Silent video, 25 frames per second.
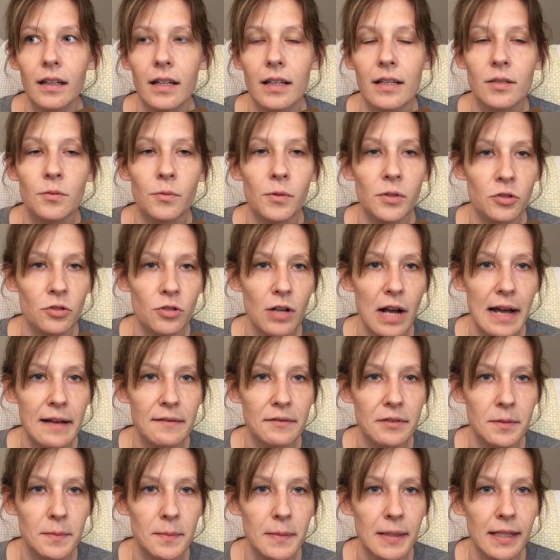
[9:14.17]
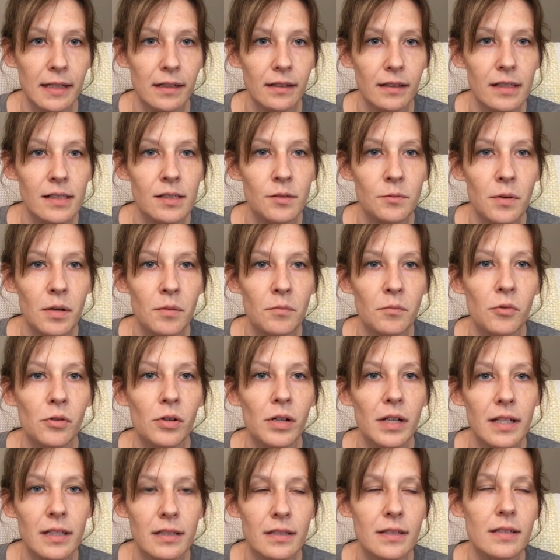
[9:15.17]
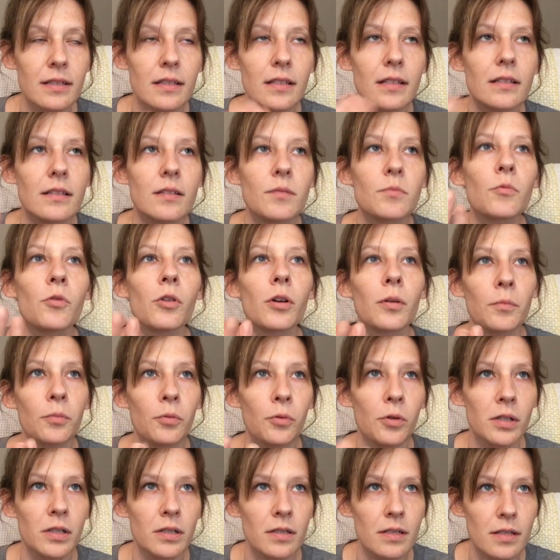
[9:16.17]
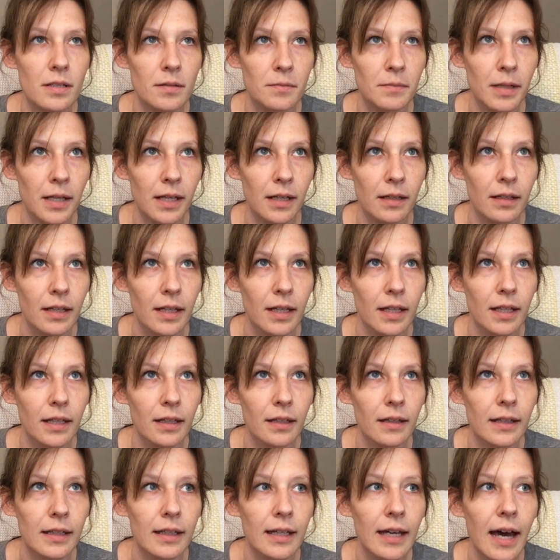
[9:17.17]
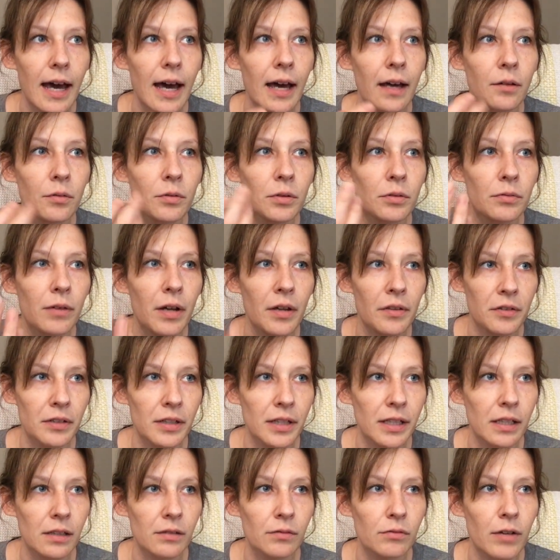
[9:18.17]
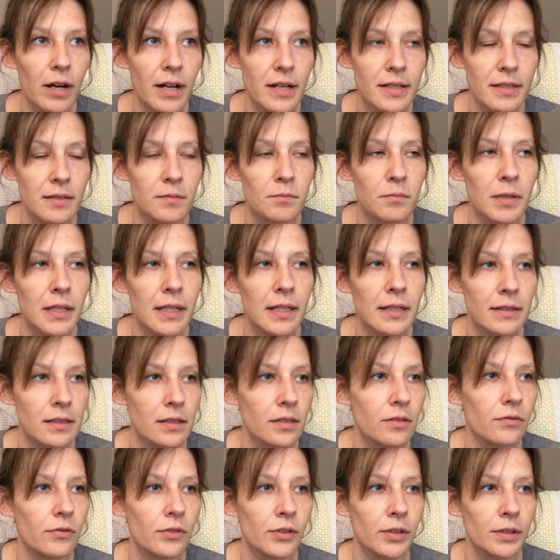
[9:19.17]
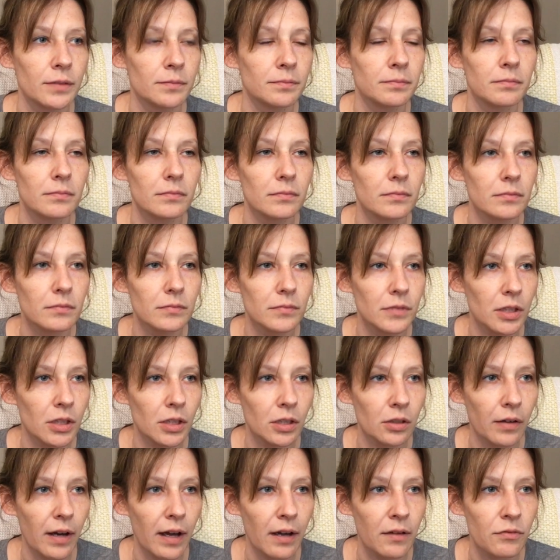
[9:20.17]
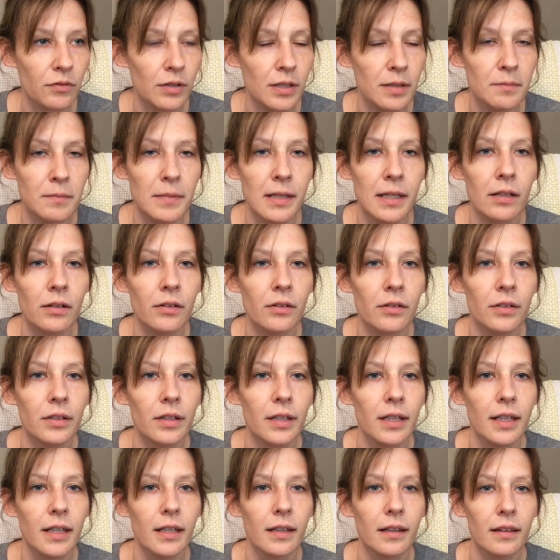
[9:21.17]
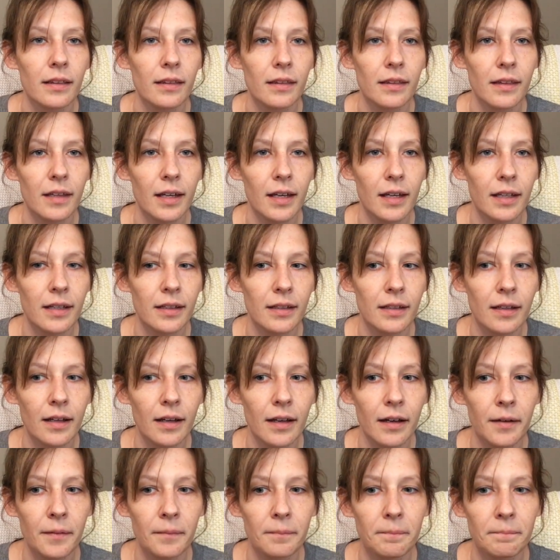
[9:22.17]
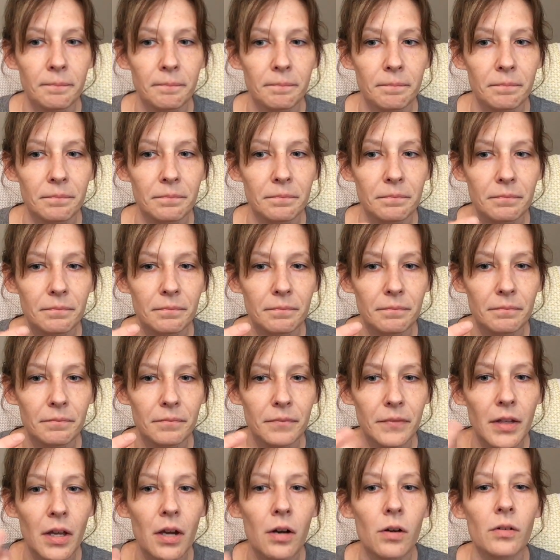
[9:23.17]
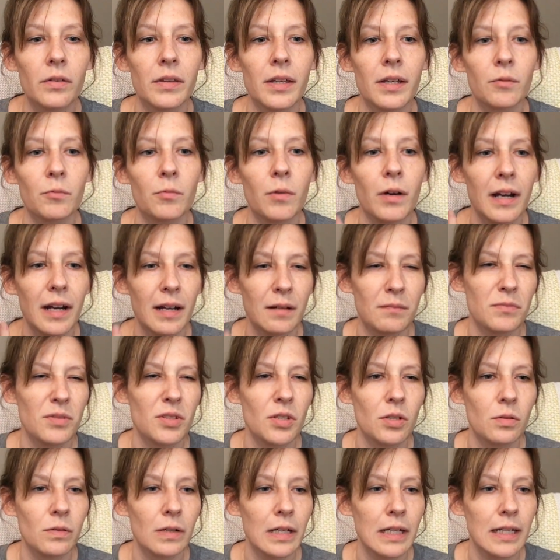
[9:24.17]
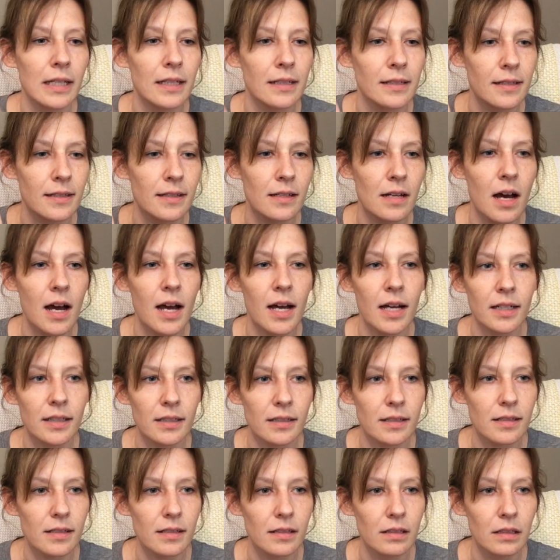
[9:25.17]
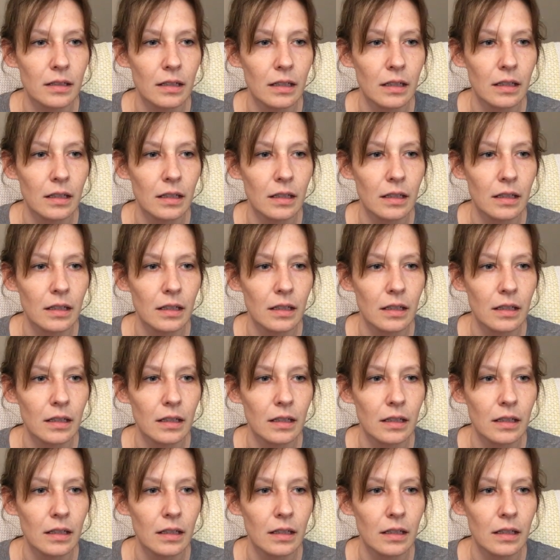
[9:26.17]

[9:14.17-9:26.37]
is what drives me, it's more important to me. Like, I would rather eat rice and beans for, every meal than know that what I'm doing is not